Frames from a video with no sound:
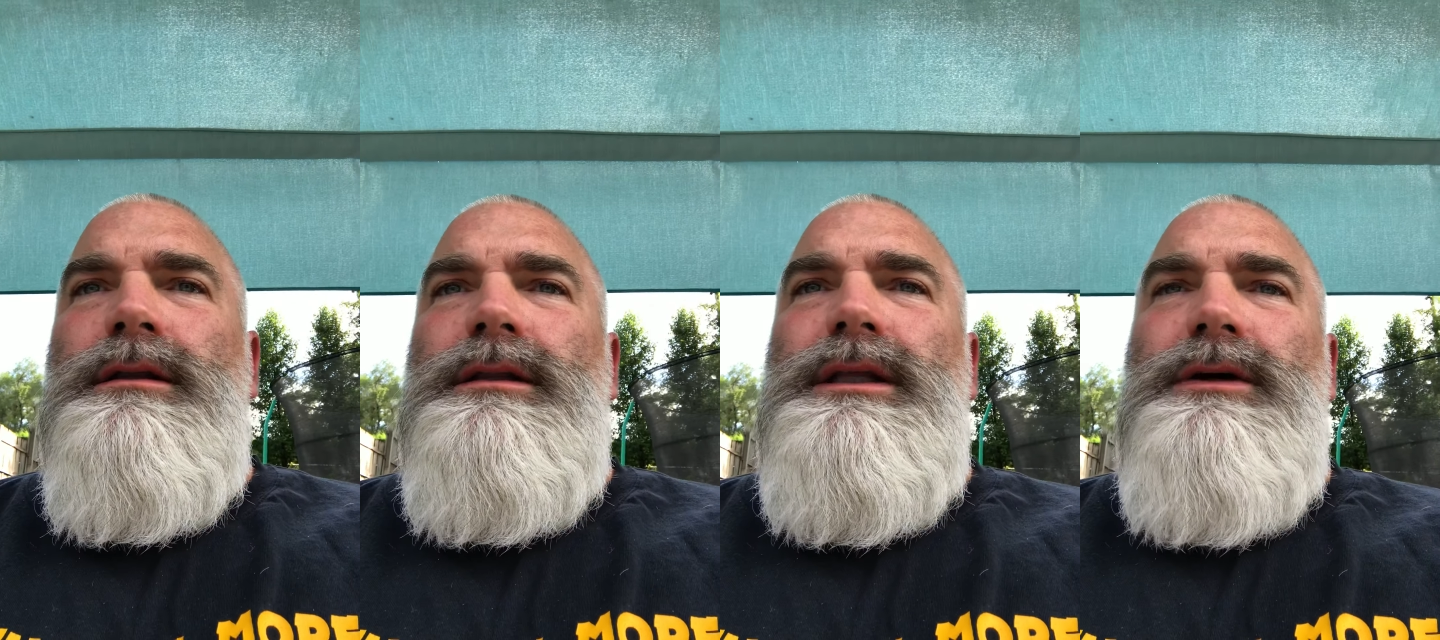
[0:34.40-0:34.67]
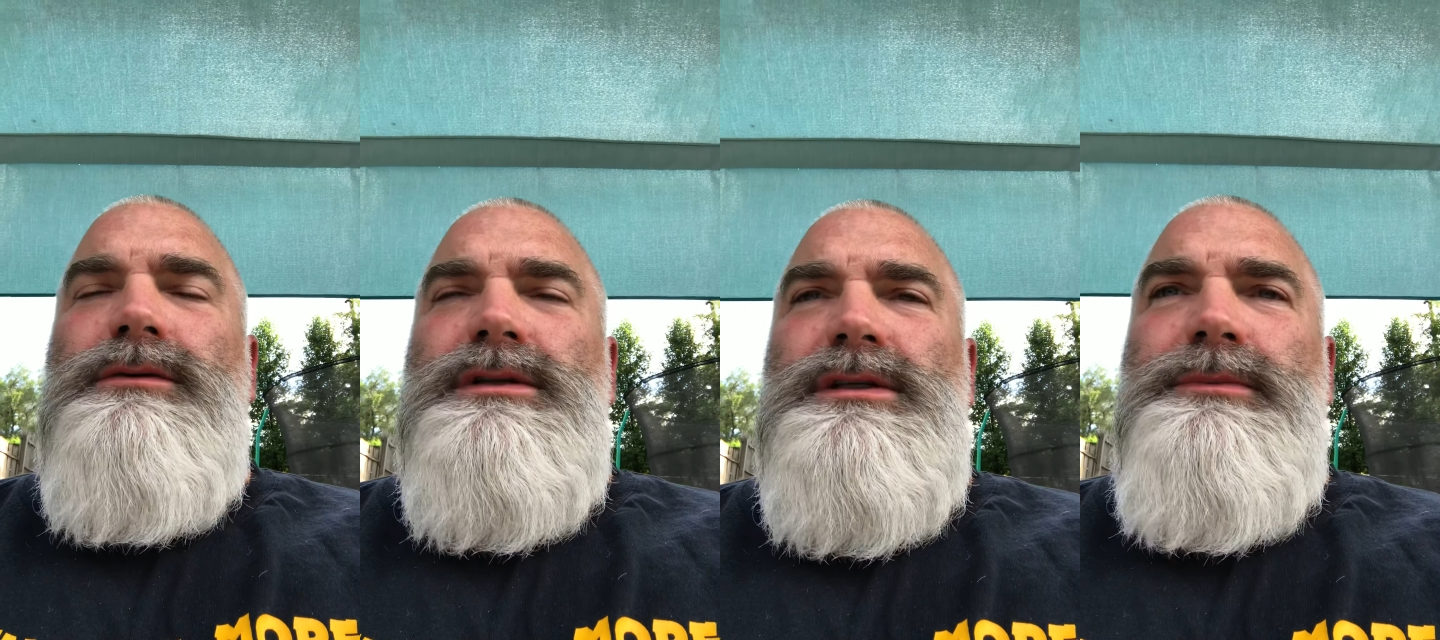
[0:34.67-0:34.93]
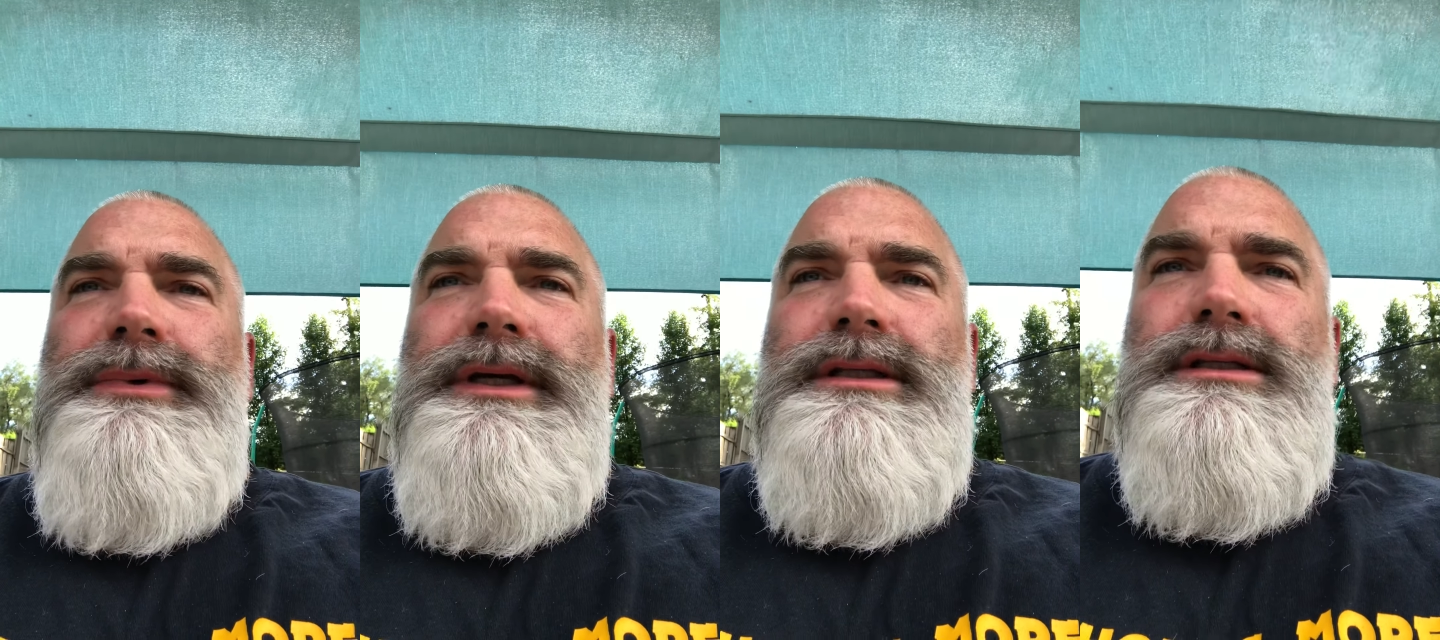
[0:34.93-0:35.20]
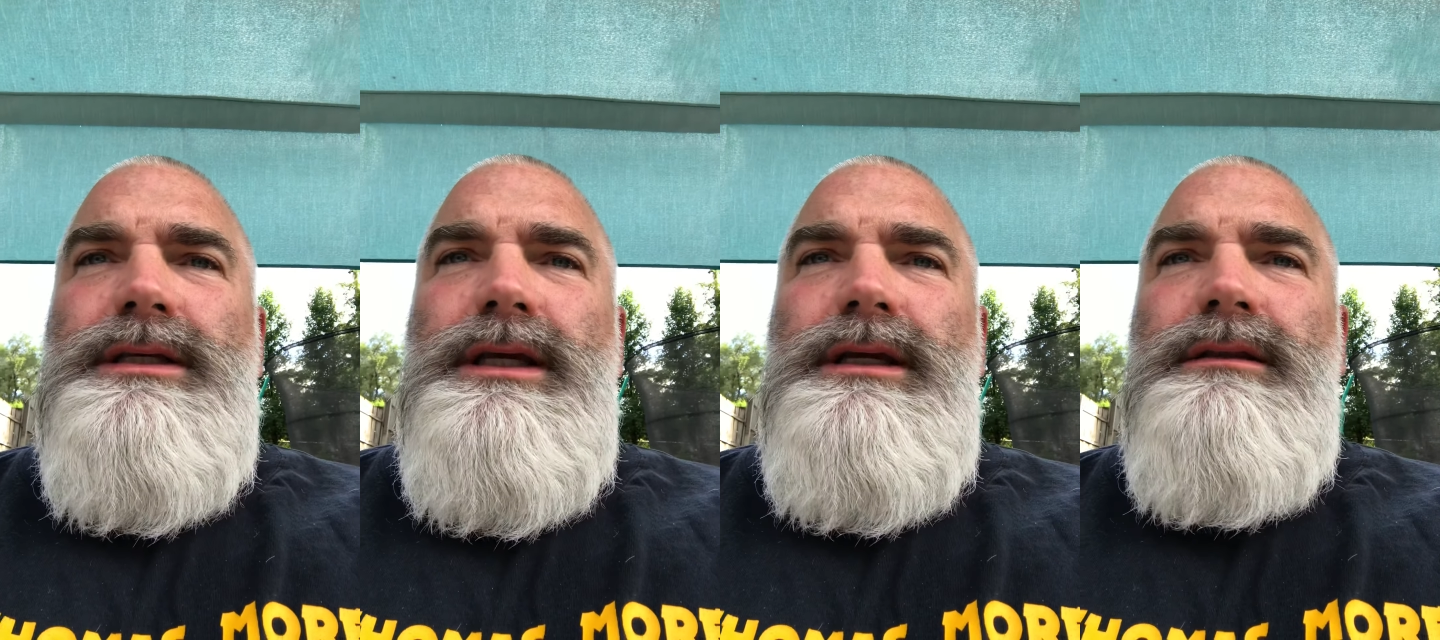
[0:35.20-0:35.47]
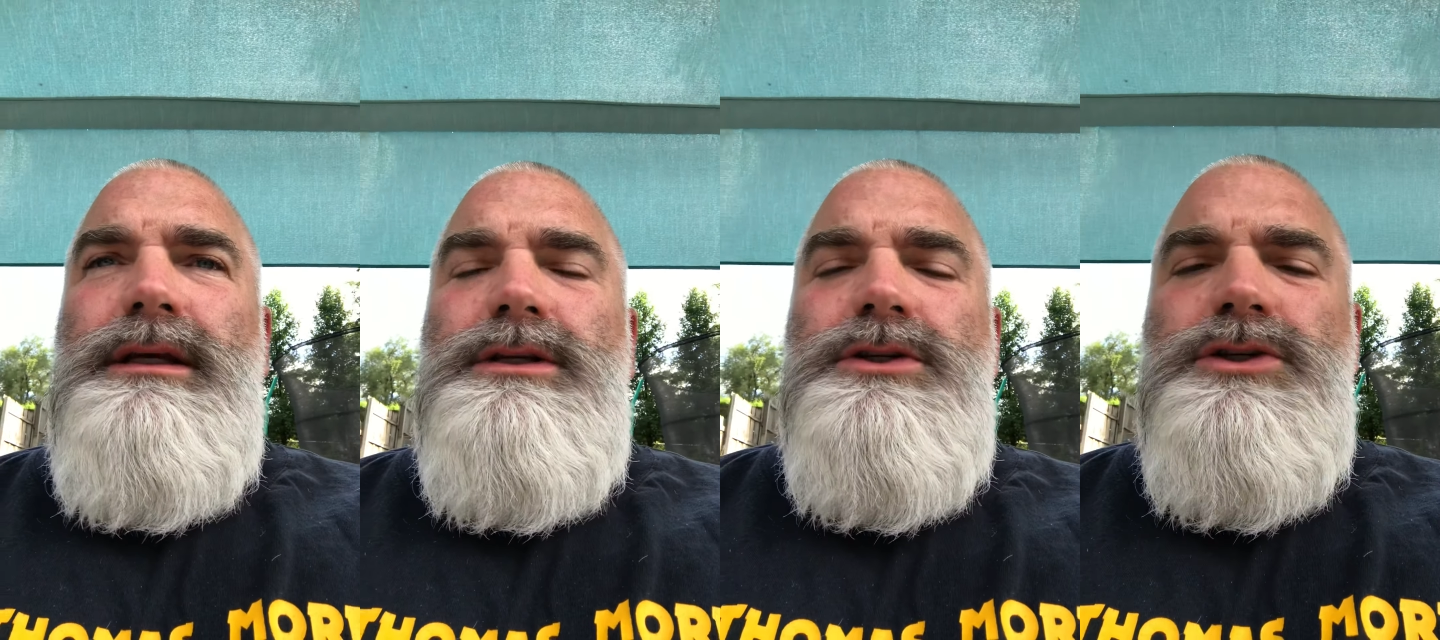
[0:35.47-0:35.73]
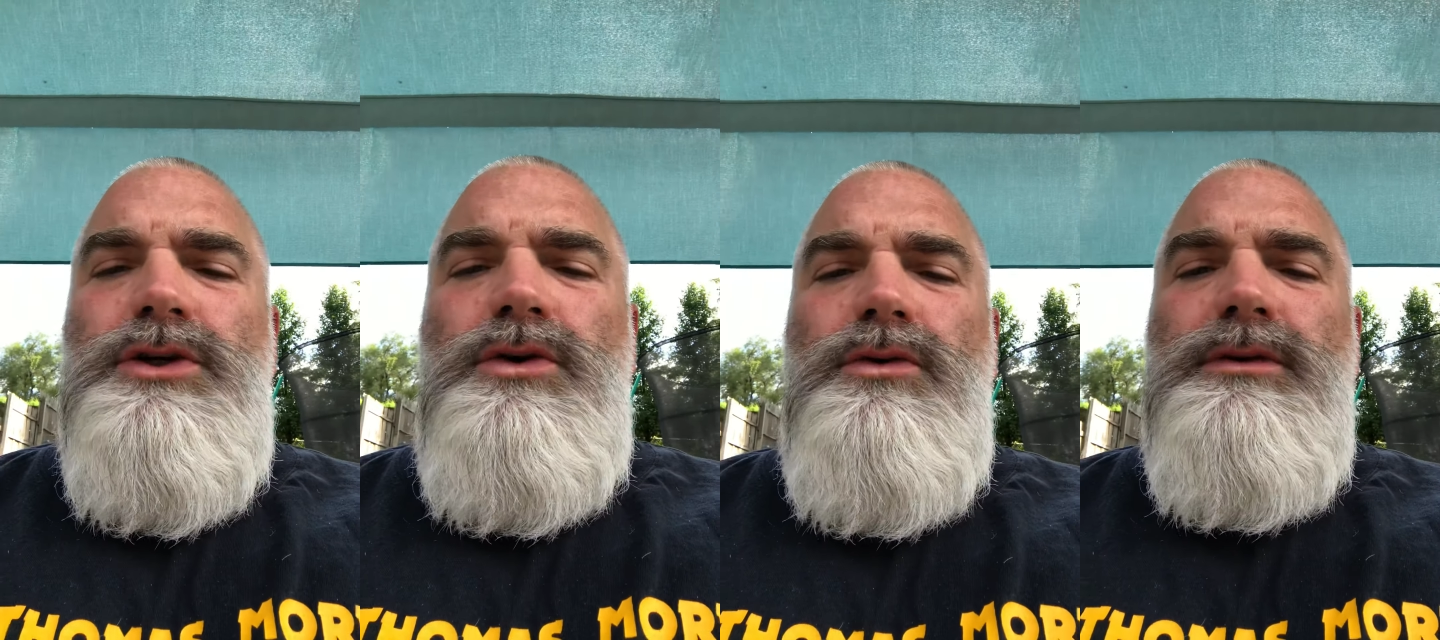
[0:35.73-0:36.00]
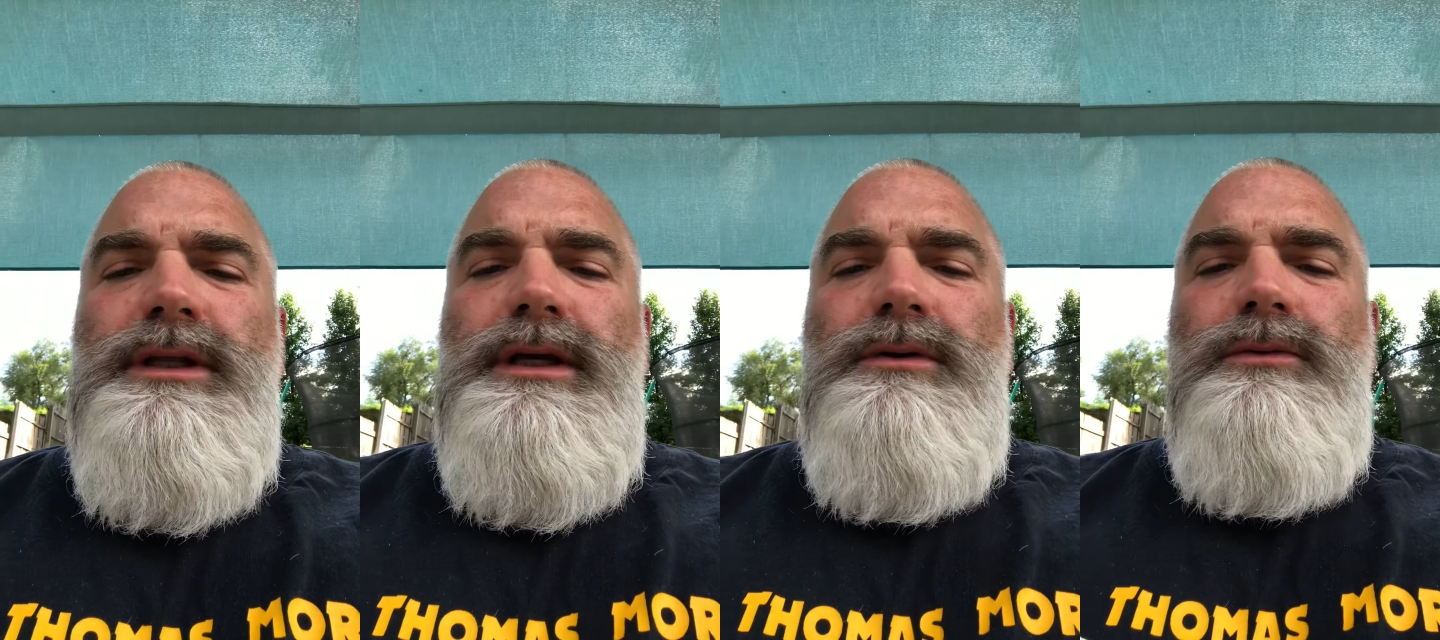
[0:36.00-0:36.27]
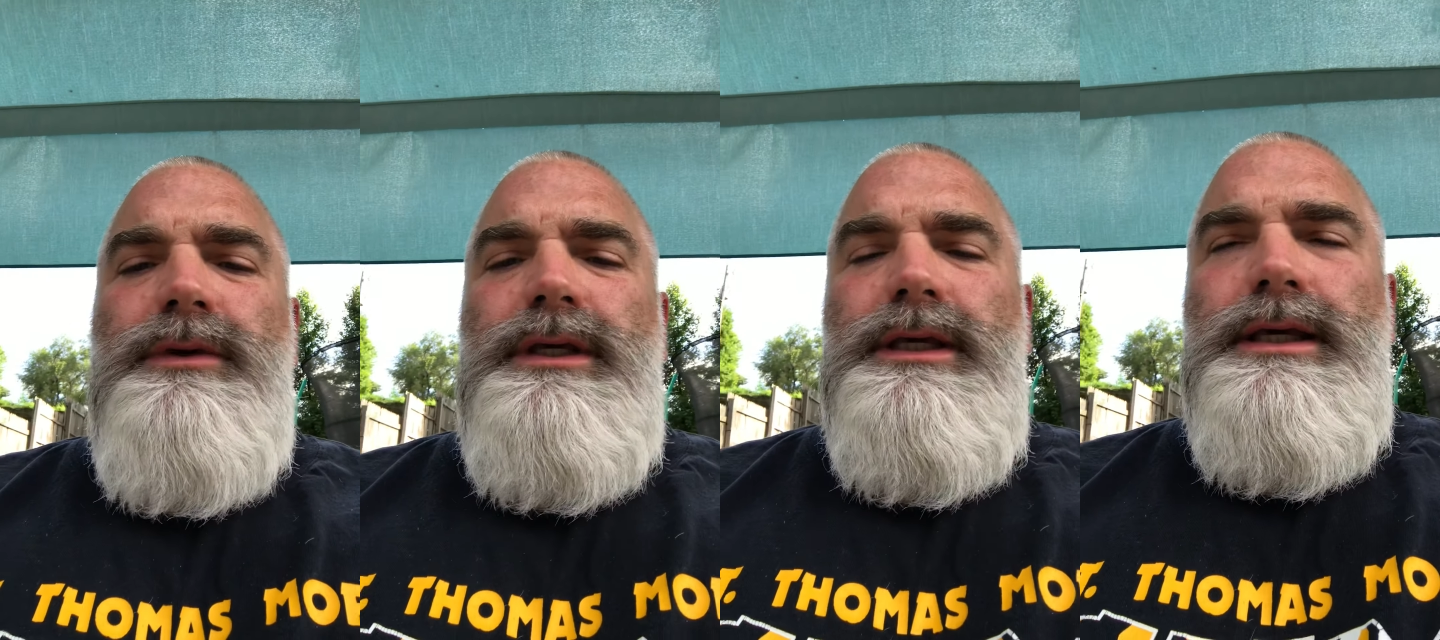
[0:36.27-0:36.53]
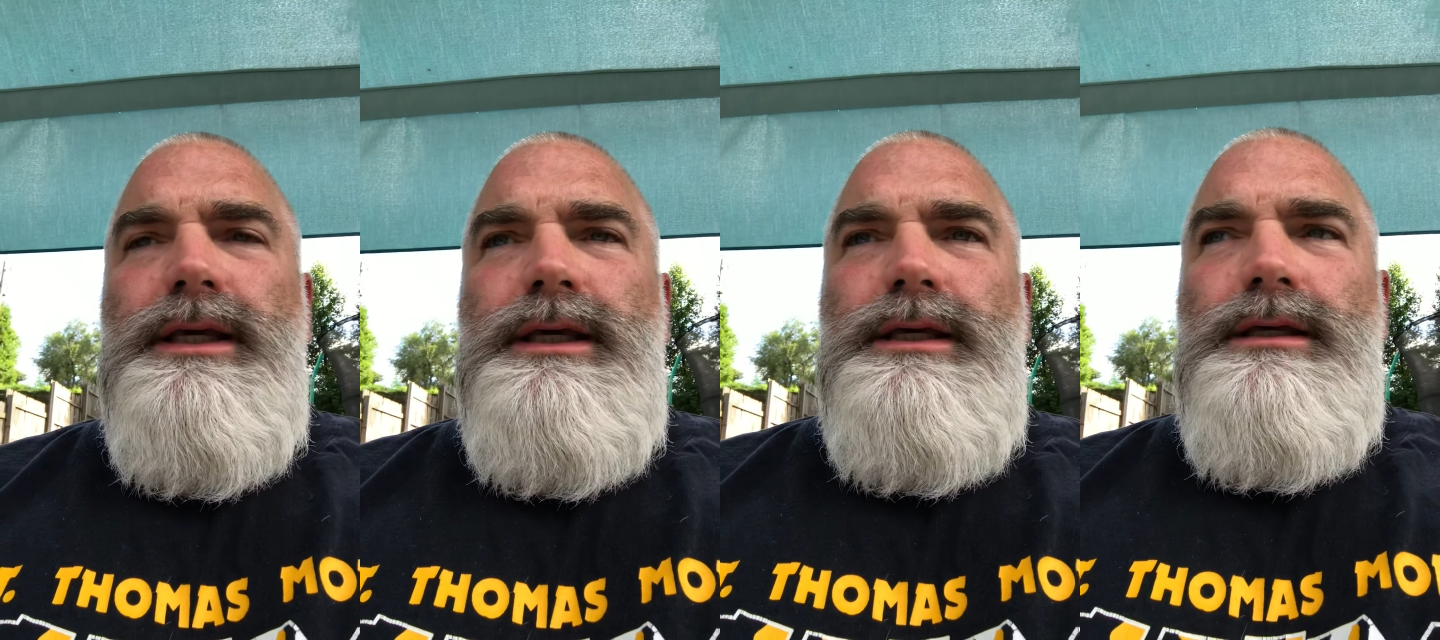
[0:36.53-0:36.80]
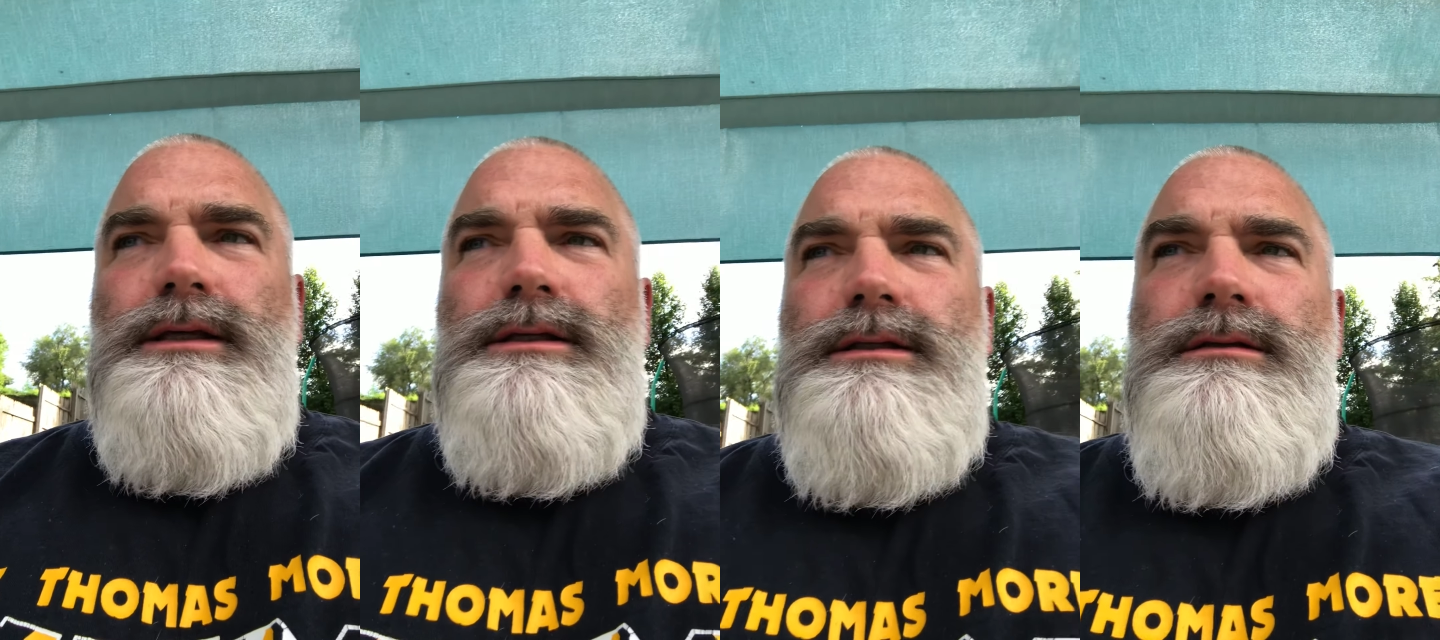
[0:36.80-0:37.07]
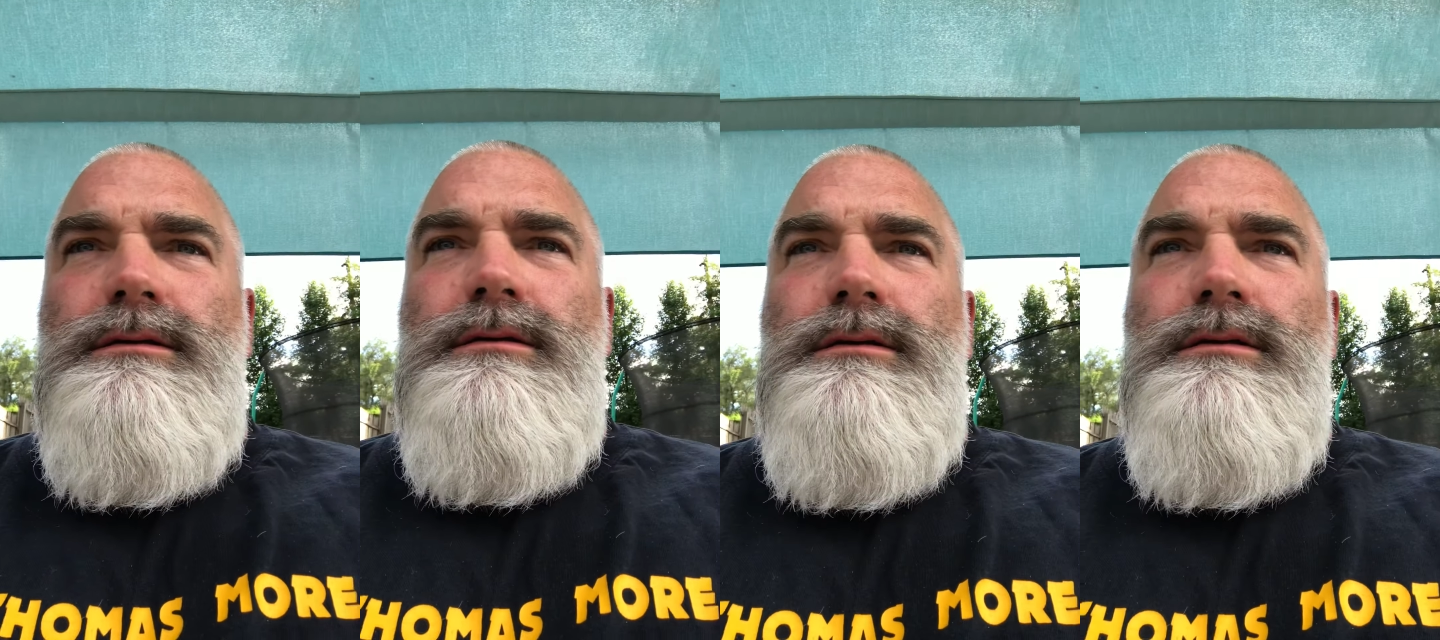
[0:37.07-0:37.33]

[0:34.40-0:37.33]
that was a PET scan that showed that we had